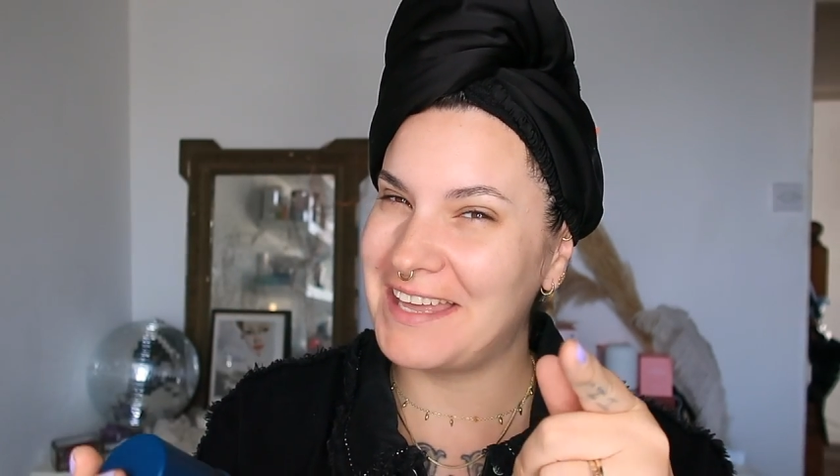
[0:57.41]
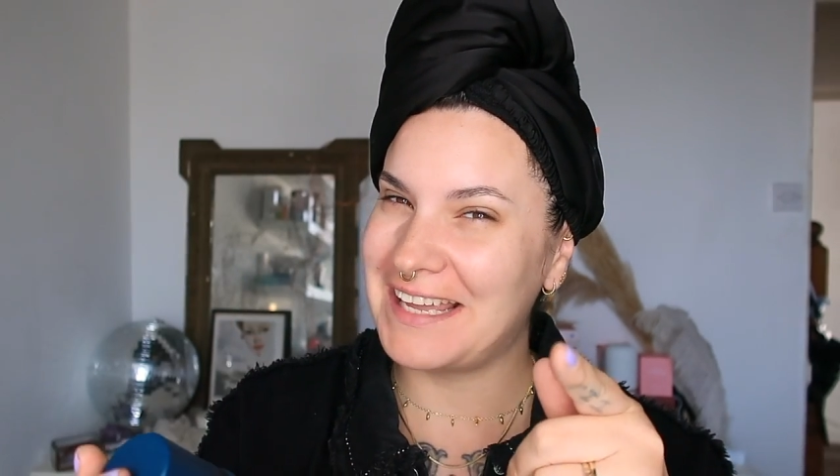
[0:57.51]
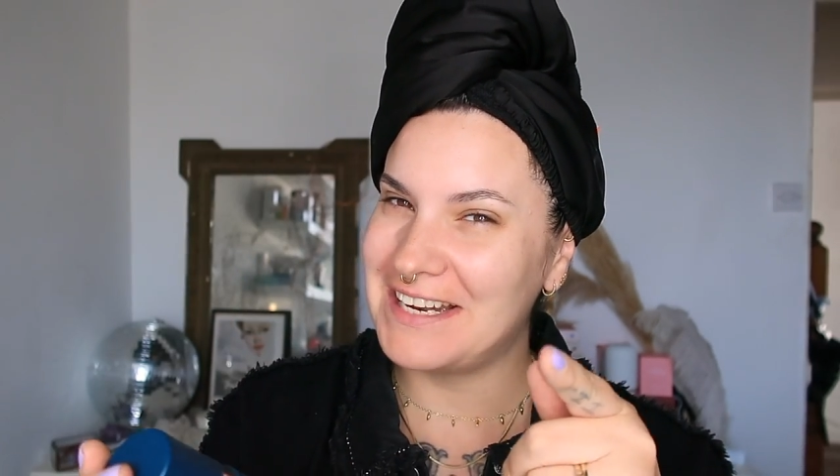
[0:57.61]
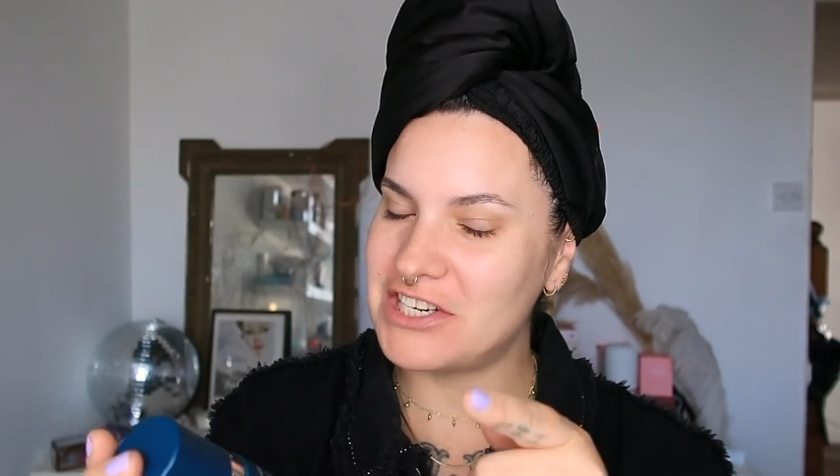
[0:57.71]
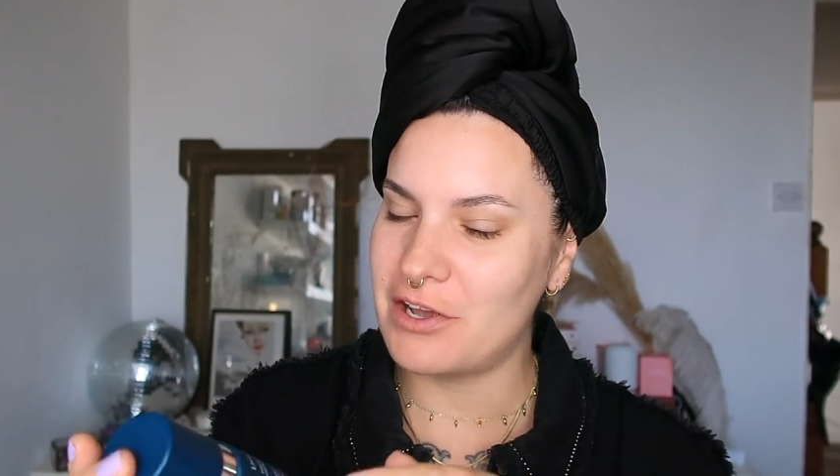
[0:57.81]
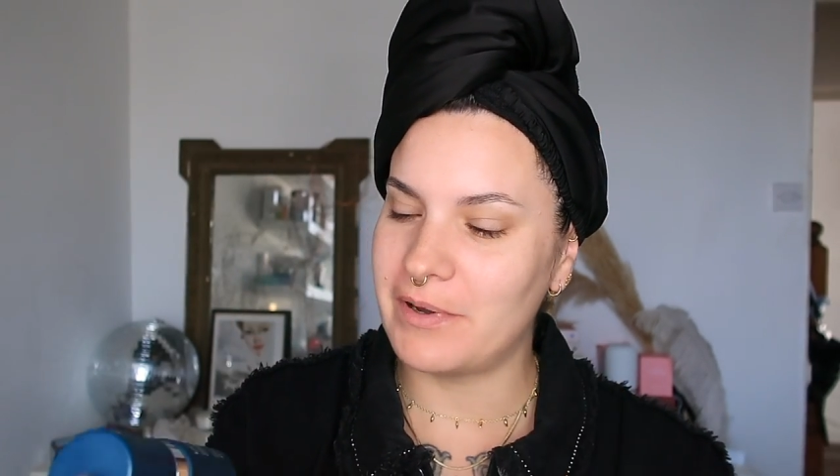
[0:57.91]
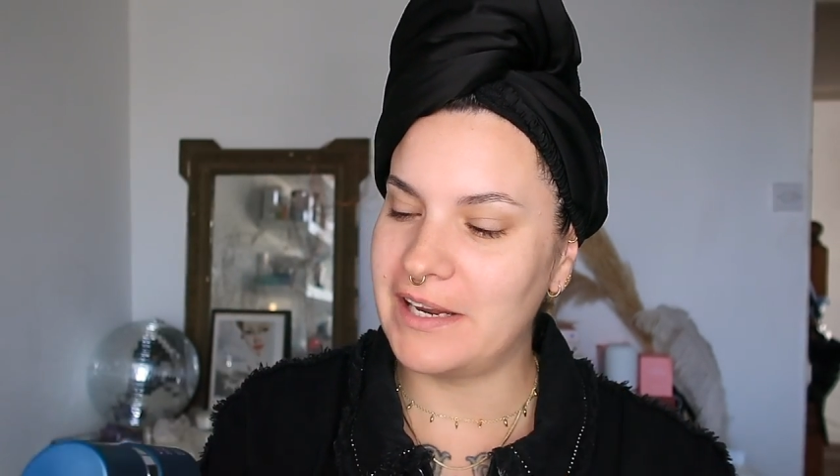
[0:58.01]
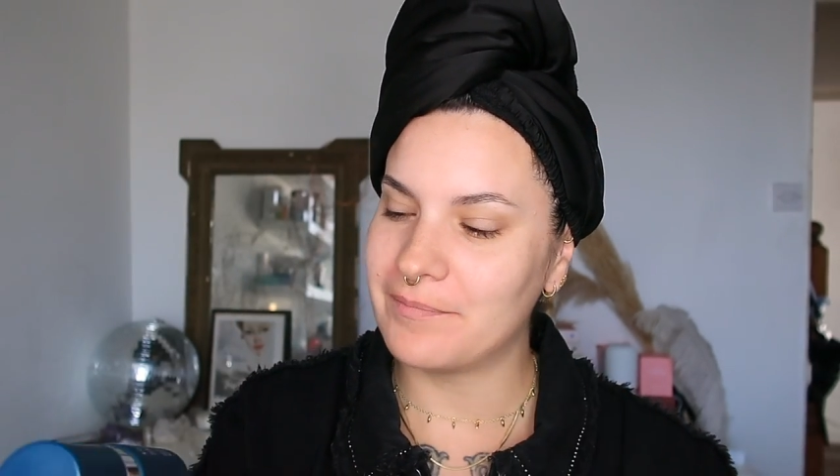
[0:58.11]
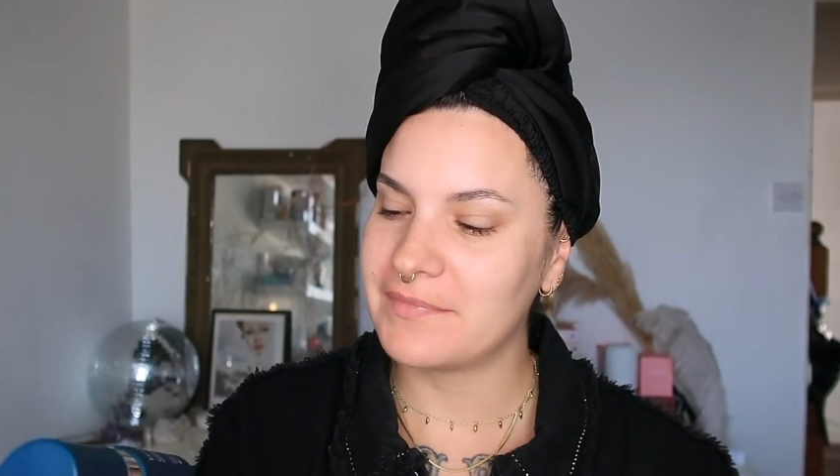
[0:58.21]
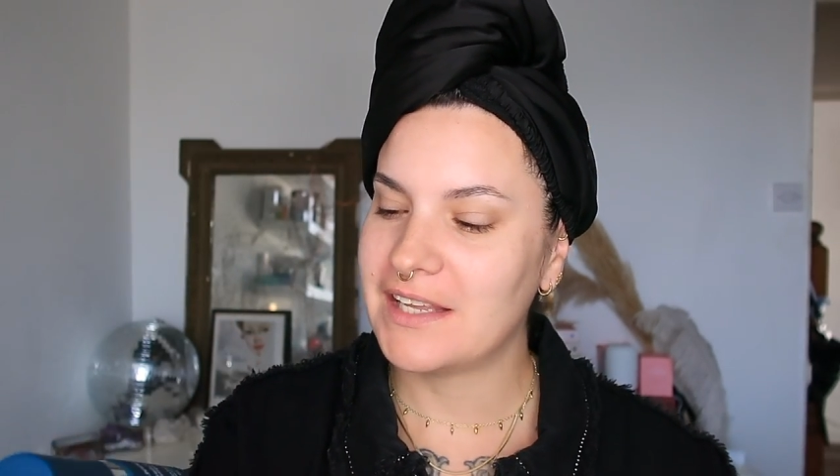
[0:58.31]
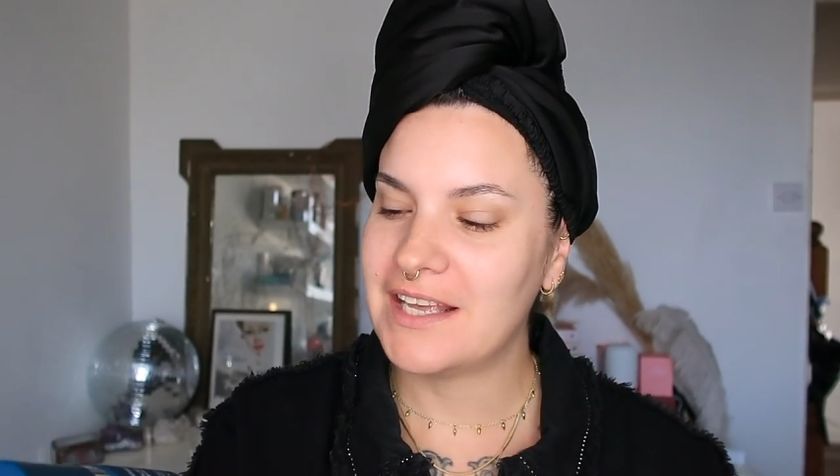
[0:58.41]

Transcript: that again, shall we?